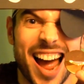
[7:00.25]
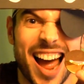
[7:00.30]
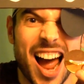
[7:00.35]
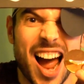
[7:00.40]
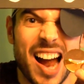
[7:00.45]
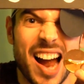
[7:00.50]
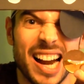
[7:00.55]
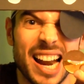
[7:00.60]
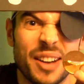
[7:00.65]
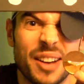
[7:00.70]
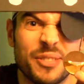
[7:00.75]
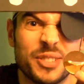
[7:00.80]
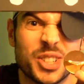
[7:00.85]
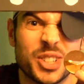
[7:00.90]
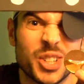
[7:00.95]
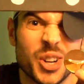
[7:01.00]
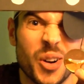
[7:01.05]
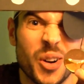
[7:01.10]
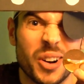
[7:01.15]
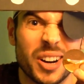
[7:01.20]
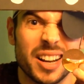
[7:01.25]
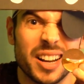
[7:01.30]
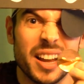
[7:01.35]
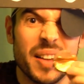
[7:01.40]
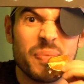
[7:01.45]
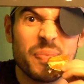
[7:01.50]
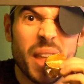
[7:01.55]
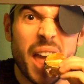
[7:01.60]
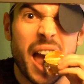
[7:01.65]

I love chocolate.